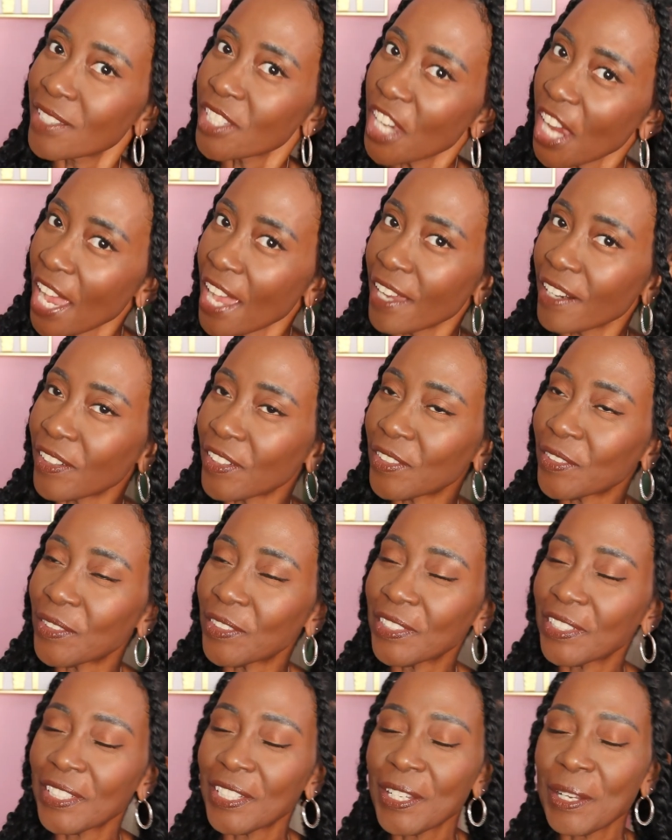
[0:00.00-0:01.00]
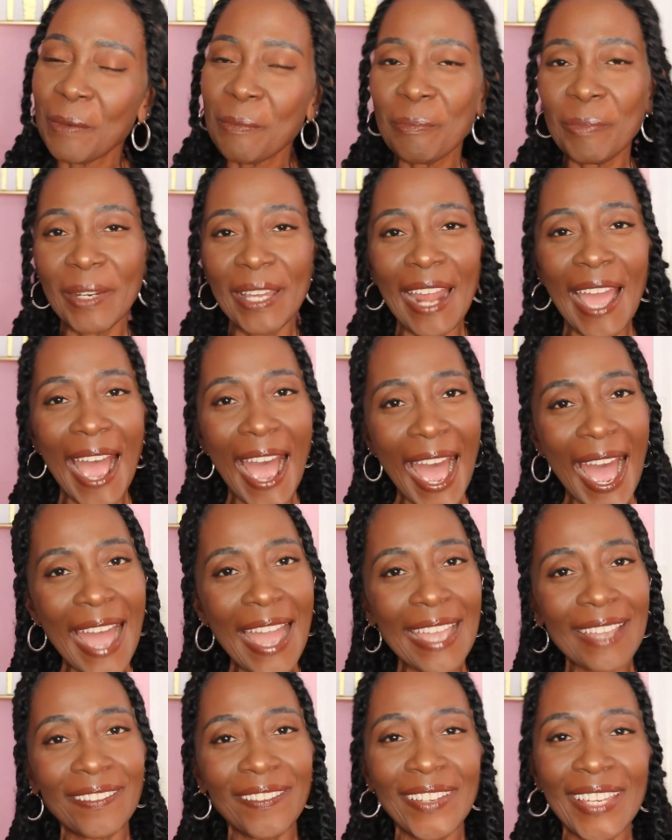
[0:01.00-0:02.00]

channel. But I've